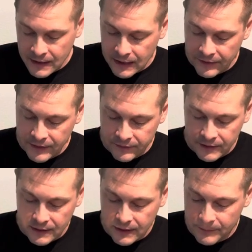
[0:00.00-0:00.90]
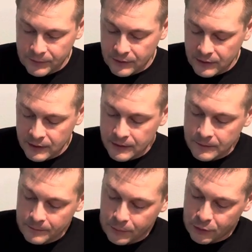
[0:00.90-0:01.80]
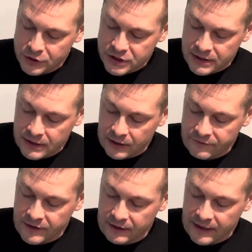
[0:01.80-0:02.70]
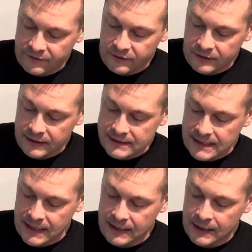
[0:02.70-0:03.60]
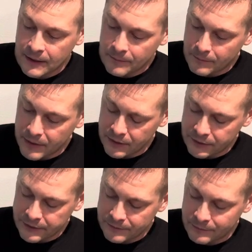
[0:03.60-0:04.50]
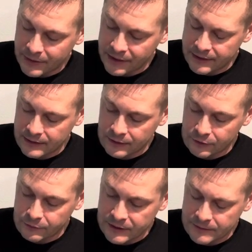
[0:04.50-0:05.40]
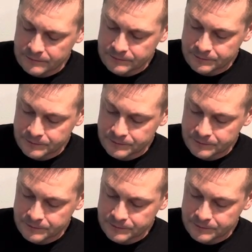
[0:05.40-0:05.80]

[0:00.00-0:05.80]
And then the upper portion of the lever is a milled billet aluminum.